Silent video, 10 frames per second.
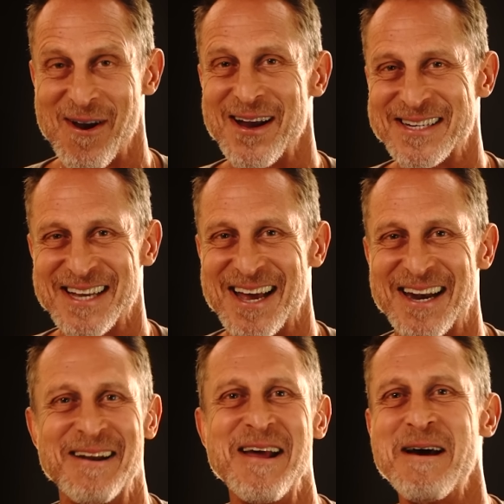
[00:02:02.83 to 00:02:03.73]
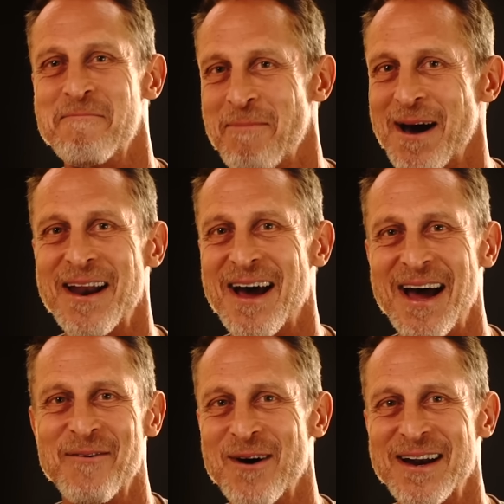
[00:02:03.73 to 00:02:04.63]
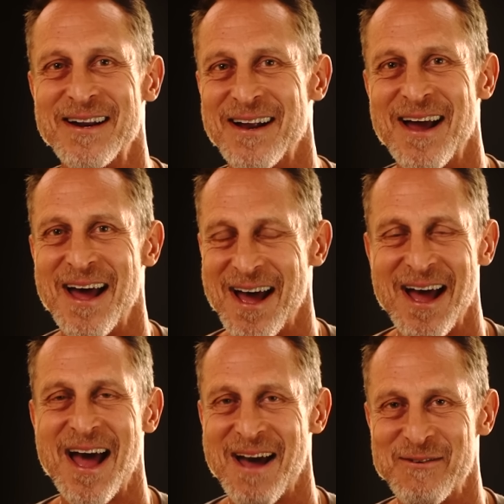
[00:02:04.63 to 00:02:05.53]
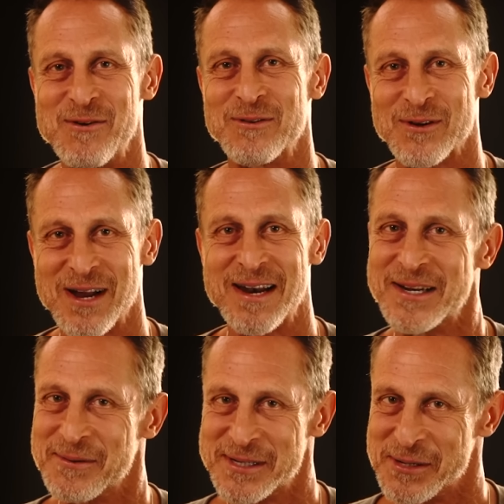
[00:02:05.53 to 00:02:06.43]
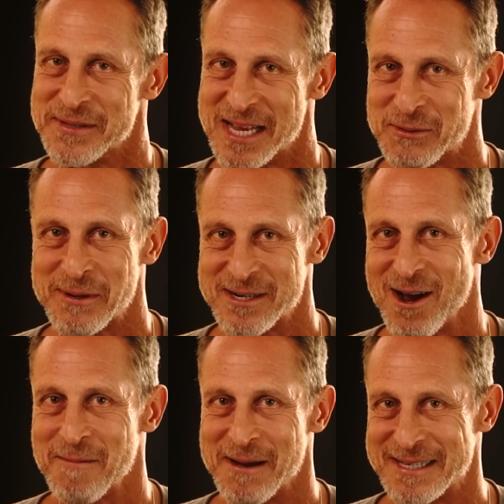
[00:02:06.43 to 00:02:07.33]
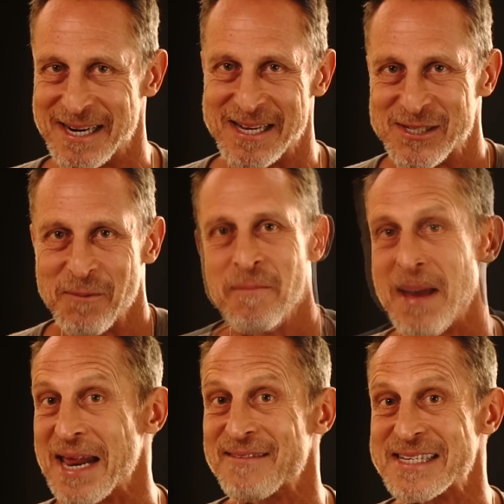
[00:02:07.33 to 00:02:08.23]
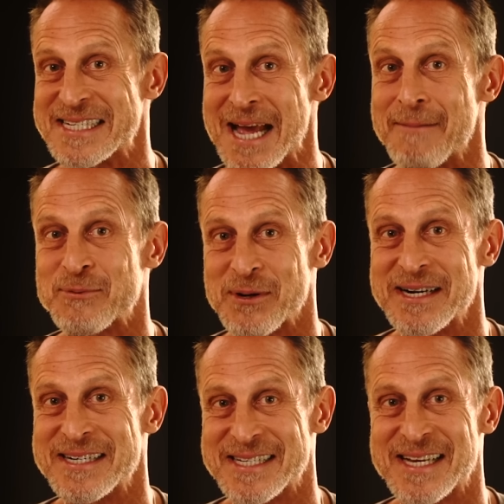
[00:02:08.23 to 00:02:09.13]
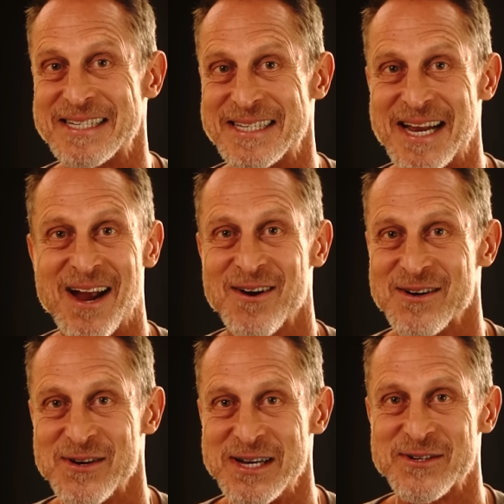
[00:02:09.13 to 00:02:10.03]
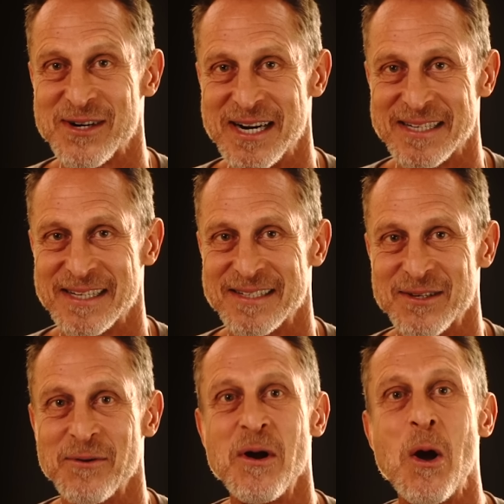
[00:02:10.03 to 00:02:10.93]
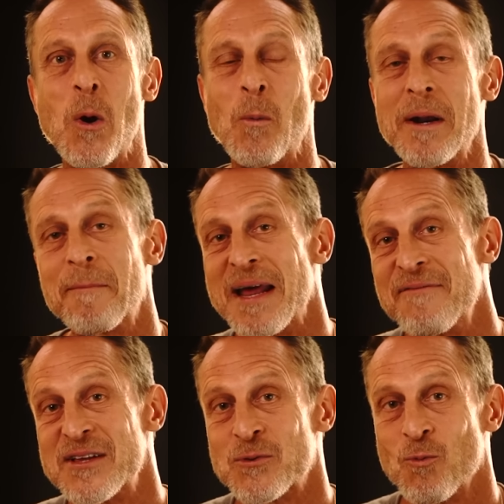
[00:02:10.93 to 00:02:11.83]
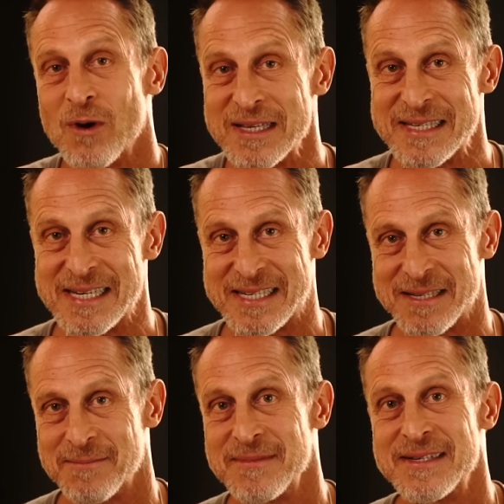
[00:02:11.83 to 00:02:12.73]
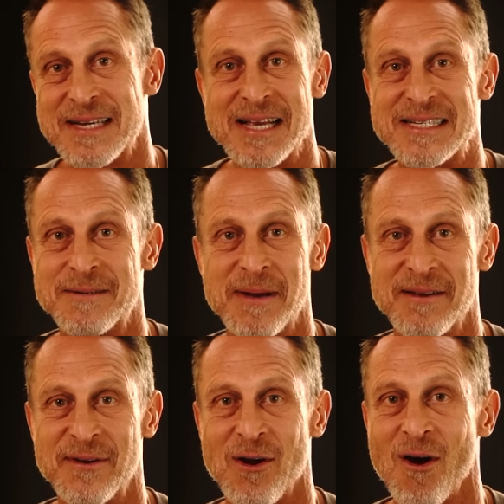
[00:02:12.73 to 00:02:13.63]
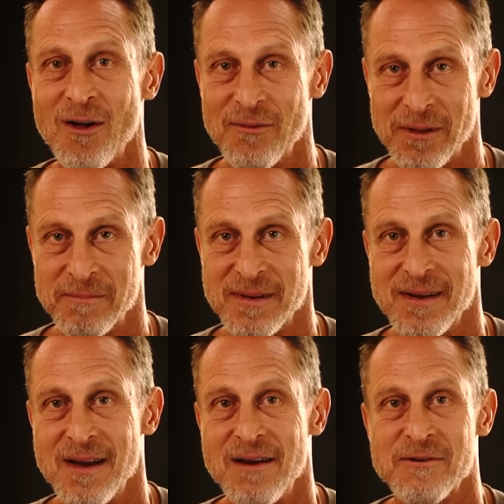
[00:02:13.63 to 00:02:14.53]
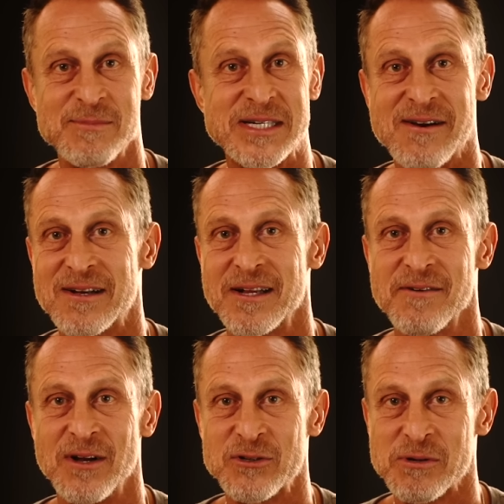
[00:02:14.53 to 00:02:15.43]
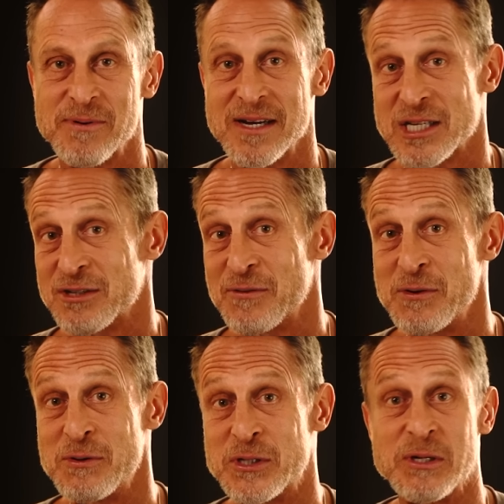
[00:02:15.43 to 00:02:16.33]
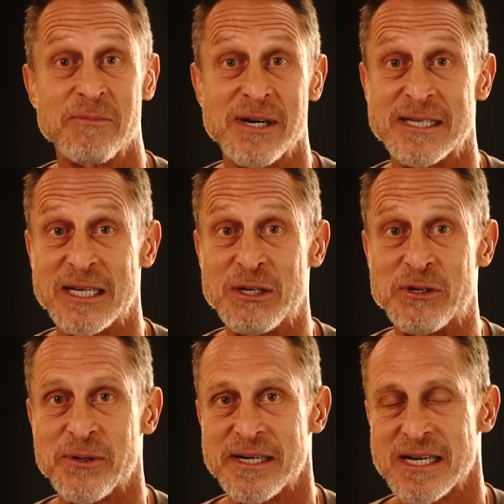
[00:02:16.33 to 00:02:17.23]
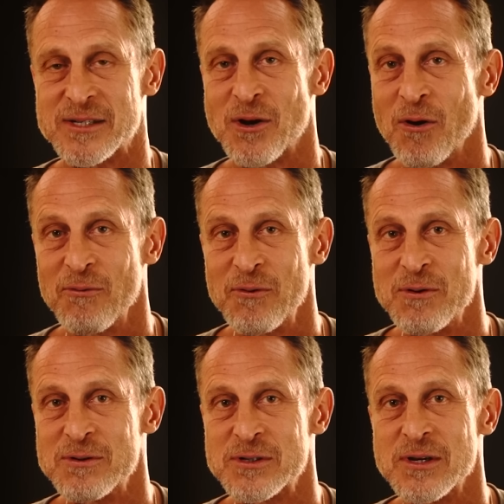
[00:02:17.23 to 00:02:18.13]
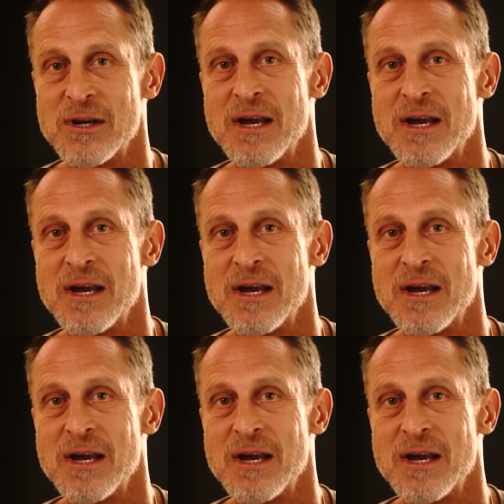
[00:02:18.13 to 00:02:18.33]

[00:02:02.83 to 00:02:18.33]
very excited, but I want to uh, have you learn how to do it too. And that's what we're going to talk about today. So many of the steps we're going to discuss today are interconnected. So what benefits one system tends to benefit all of them. From steering clear of ultra processed foods to embracing nutrient dense whole foods